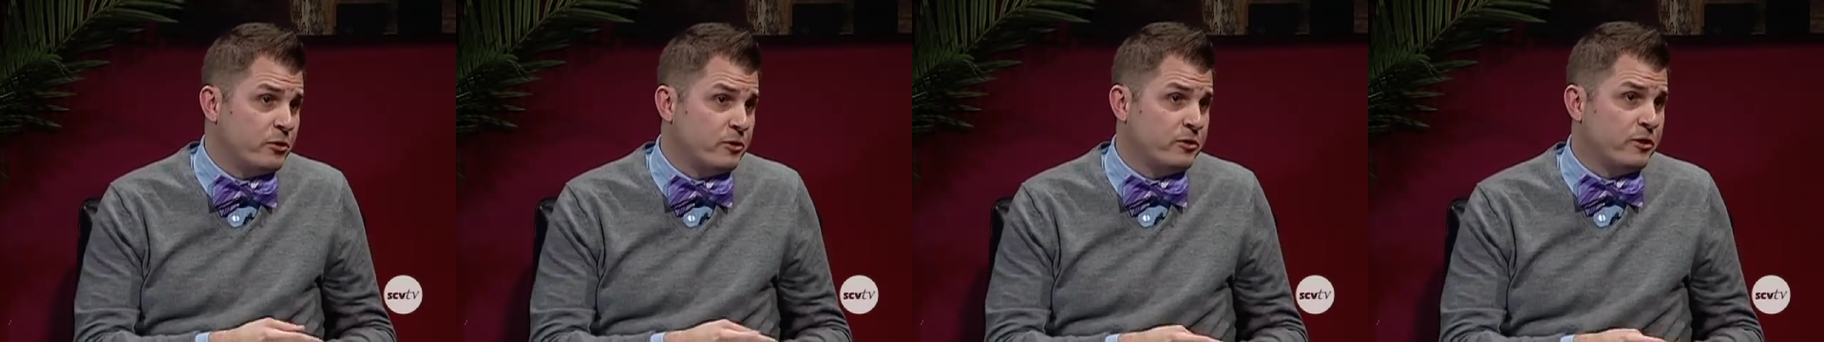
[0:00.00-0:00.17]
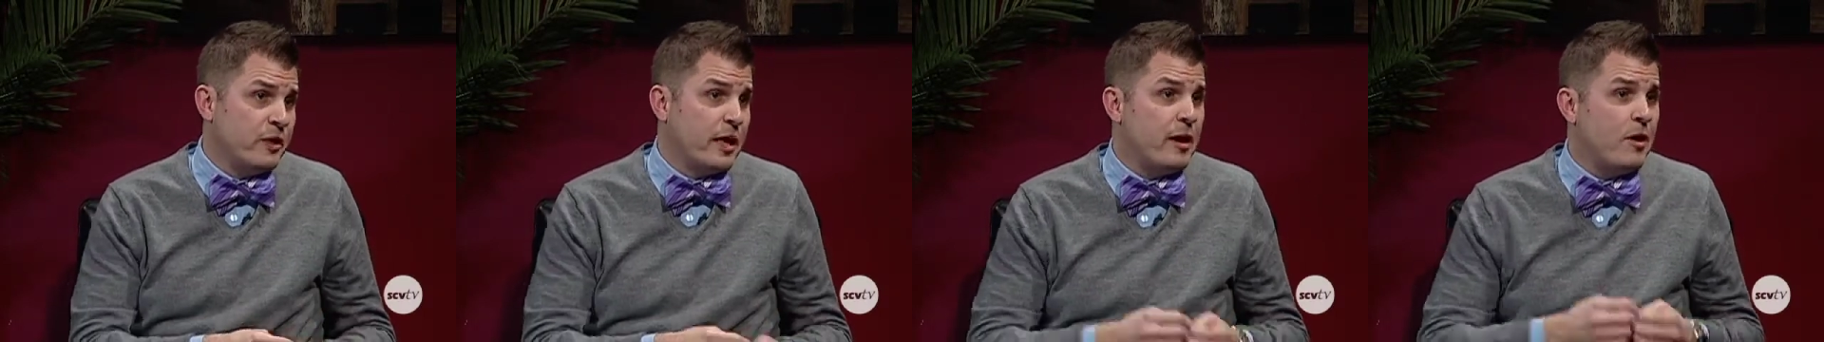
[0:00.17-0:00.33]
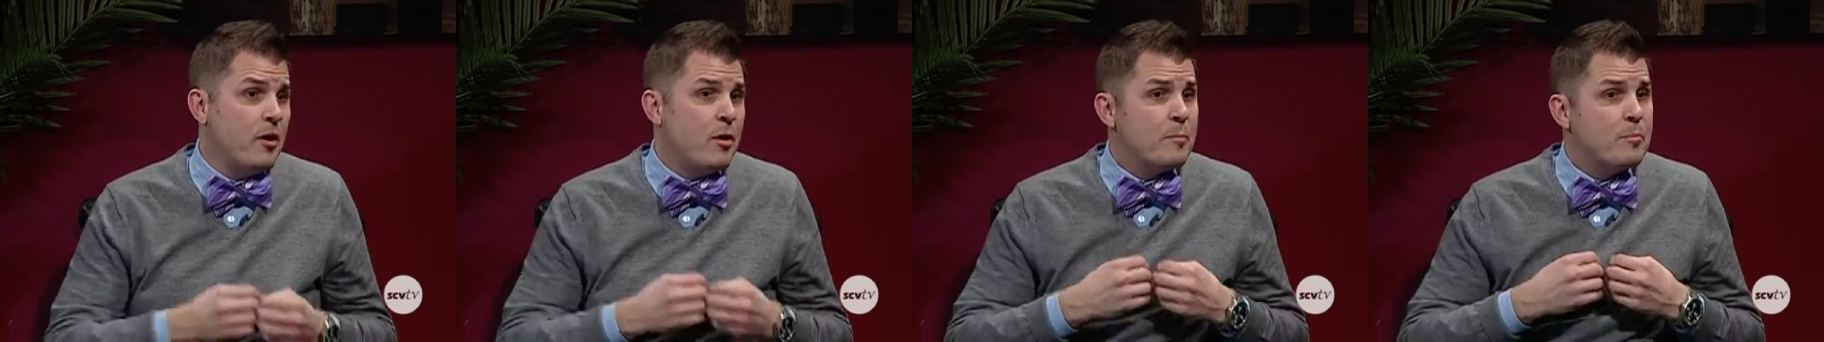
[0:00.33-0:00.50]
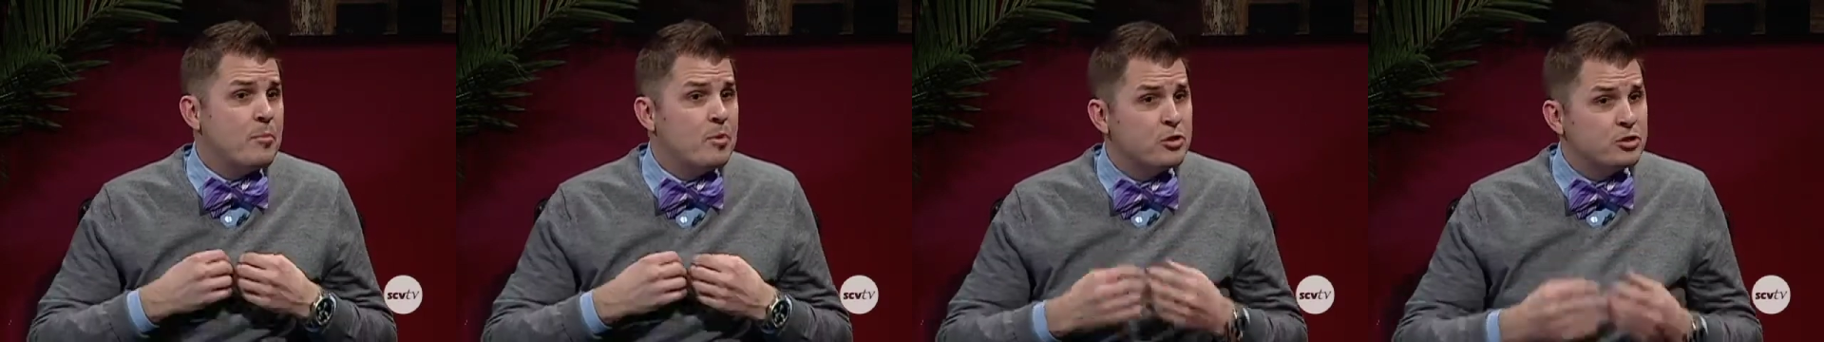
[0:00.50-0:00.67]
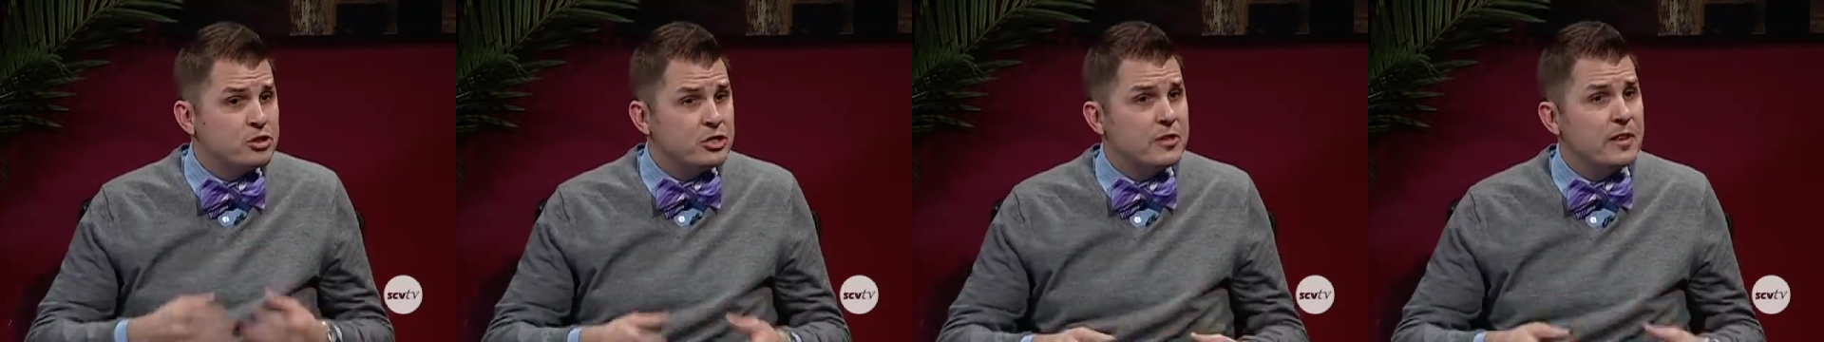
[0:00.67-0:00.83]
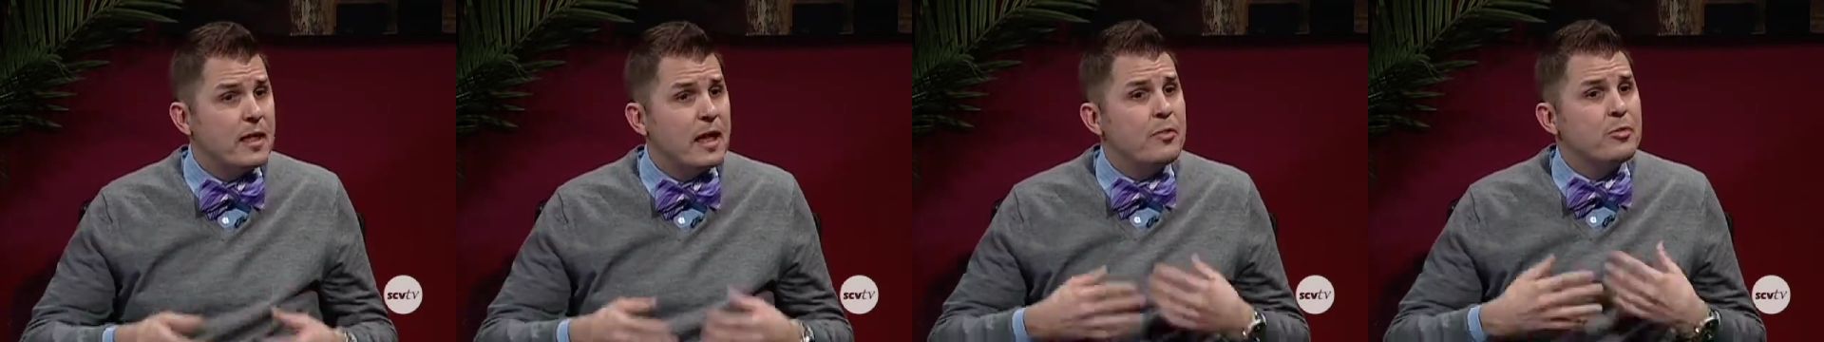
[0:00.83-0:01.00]
sale and
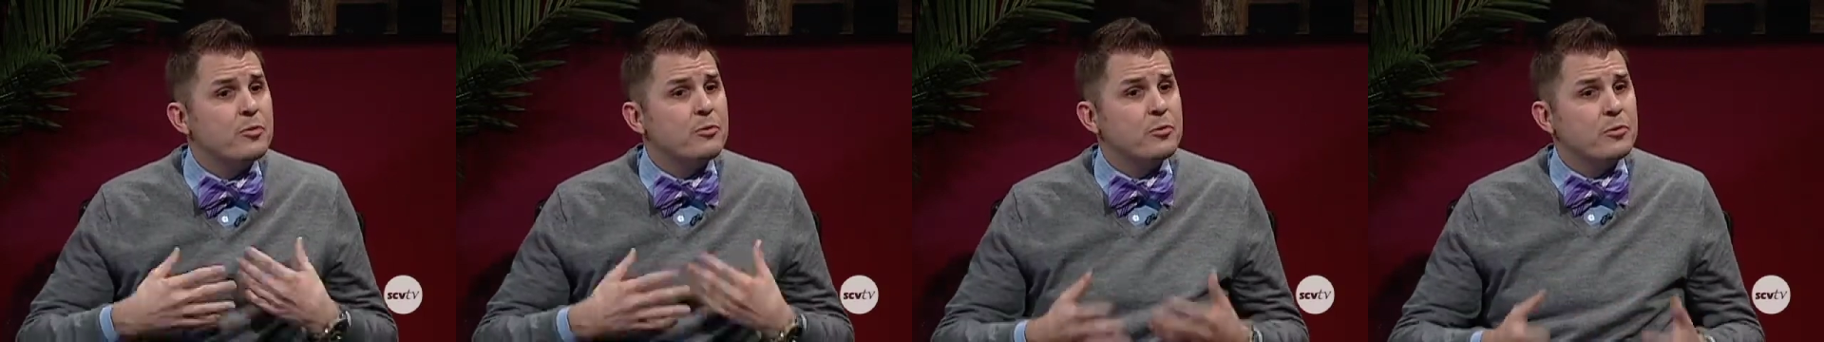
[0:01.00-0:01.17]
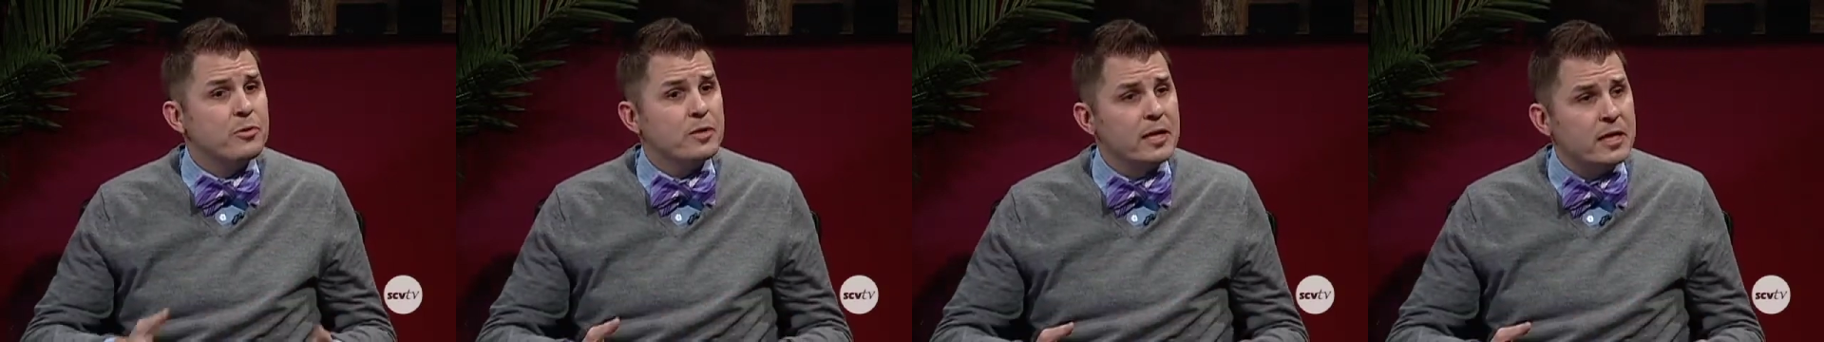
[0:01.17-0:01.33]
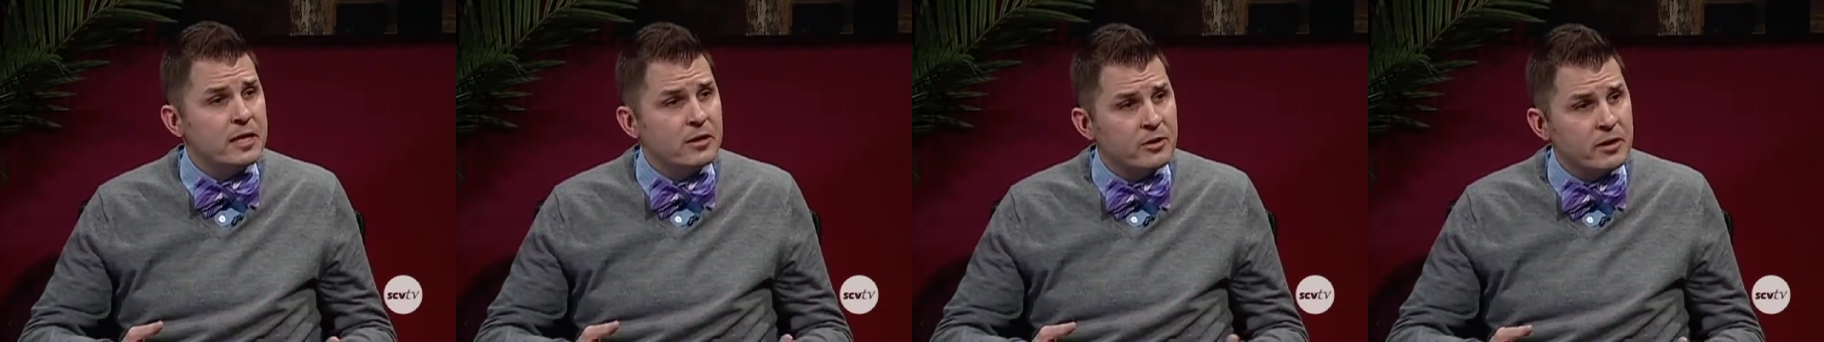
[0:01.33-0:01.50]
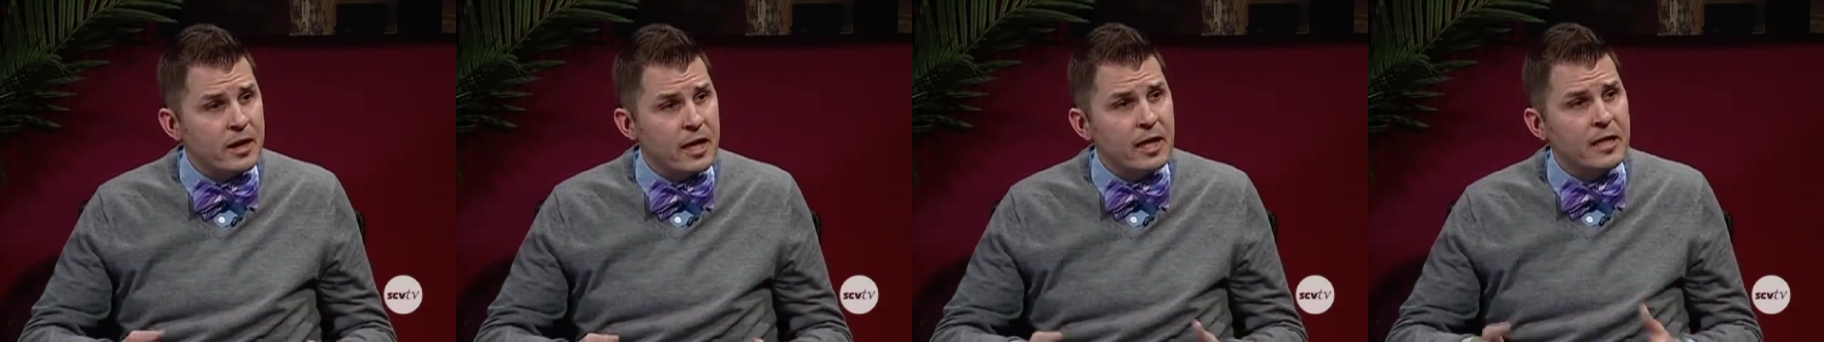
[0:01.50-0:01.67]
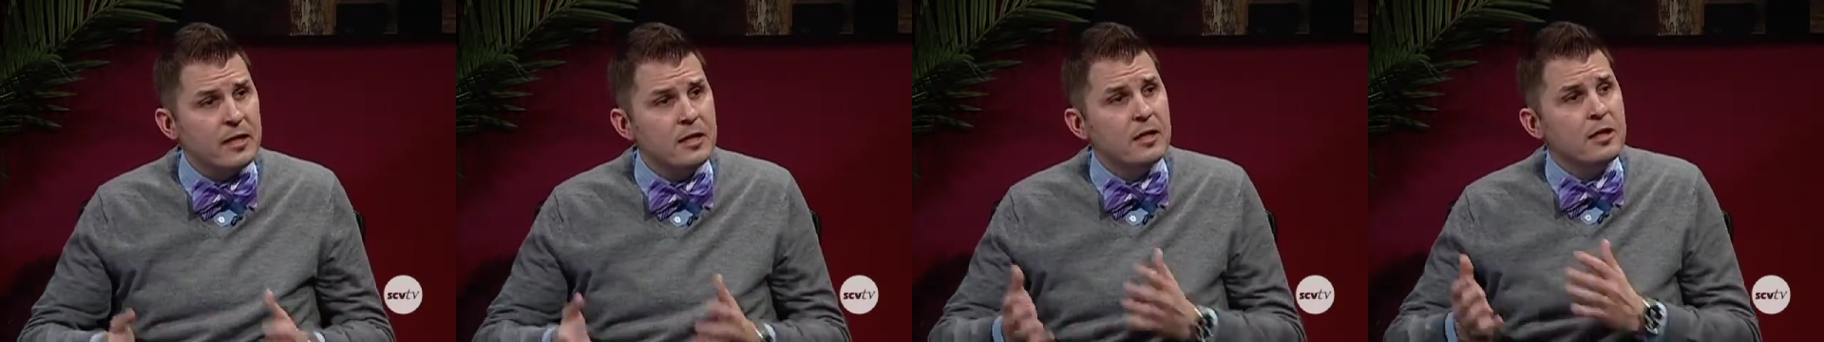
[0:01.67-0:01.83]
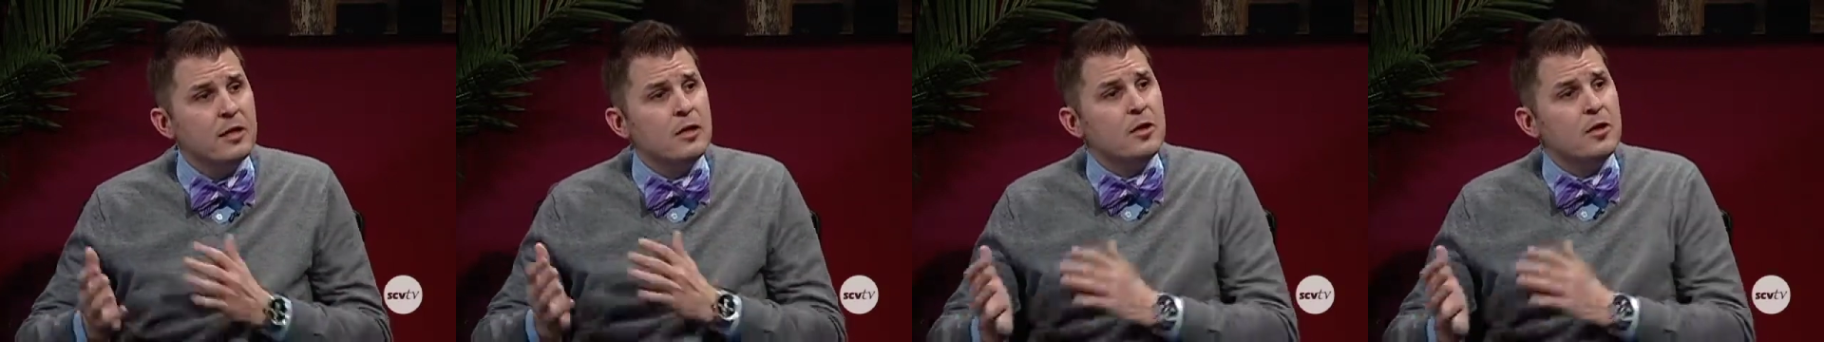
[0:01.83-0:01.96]
pushing that through the internet,